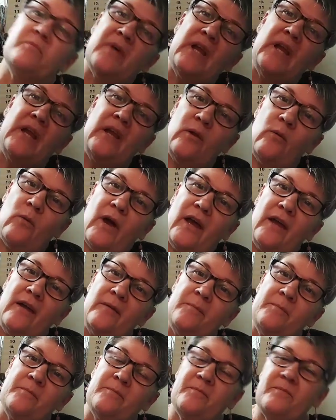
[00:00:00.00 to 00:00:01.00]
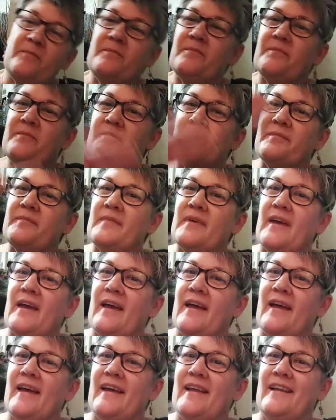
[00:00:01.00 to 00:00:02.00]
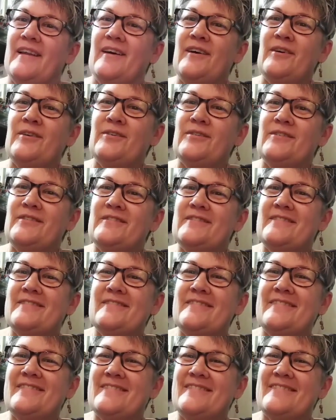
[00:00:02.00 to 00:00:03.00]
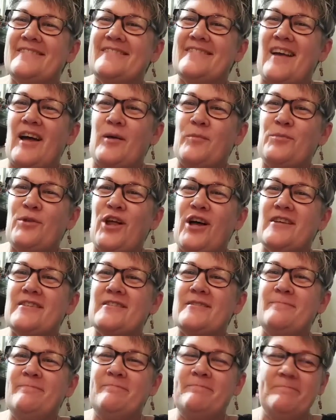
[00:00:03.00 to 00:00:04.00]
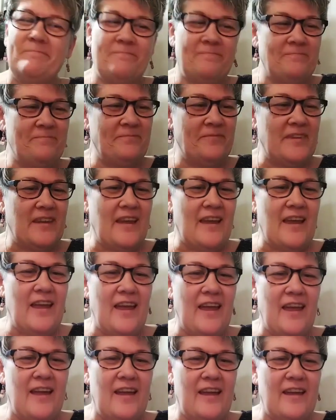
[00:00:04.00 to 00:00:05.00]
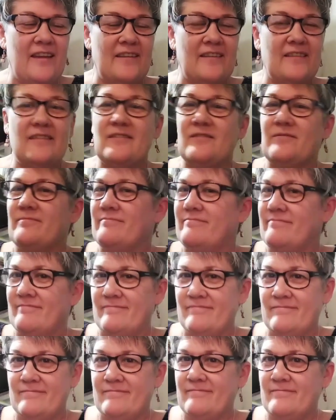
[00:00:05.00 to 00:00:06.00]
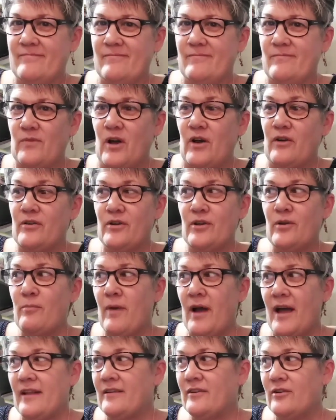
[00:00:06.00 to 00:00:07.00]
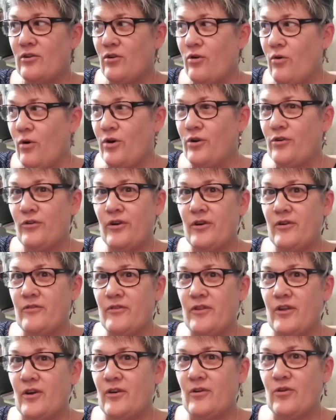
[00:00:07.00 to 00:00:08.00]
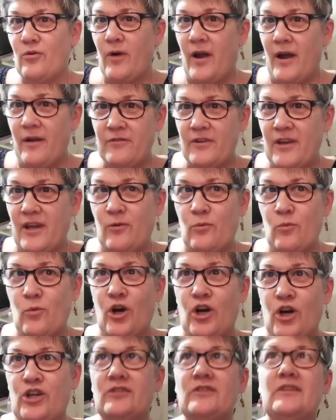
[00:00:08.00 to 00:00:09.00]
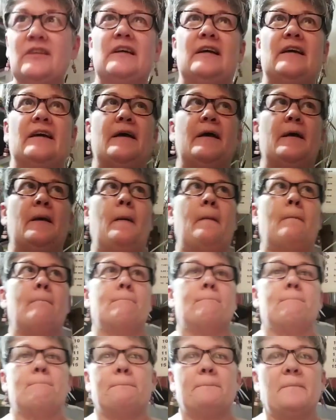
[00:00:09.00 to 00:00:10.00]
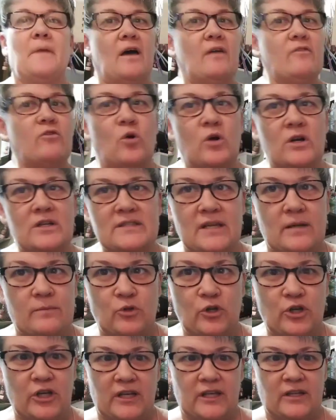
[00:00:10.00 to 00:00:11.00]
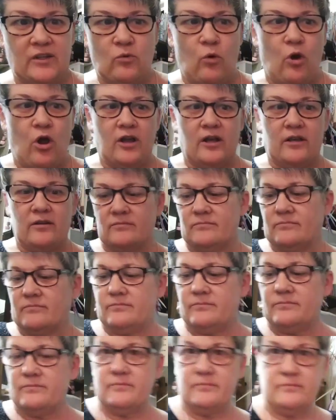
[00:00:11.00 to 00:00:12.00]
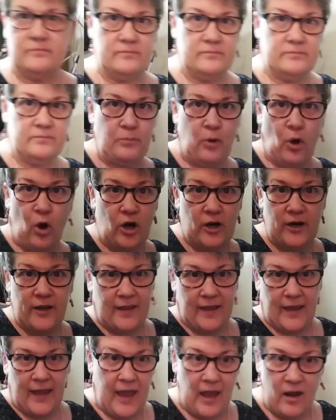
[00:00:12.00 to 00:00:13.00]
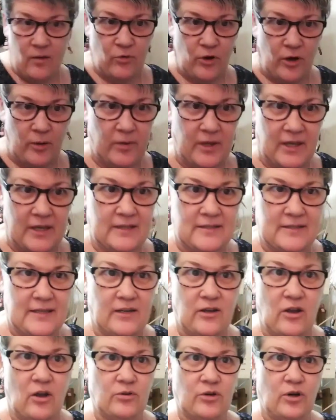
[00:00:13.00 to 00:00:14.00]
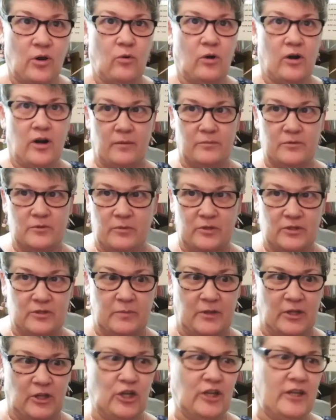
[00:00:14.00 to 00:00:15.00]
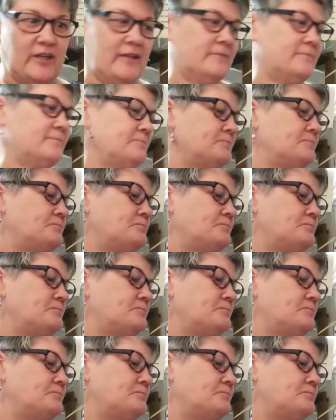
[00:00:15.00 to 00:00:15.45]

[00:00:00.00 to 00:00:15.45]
But anyway, hello, I'm Blossom, and welcome to my little corner of the crafting world. Of course, I'm looking at the wrong part of the camera because I don't know where I'm supposed to be looking.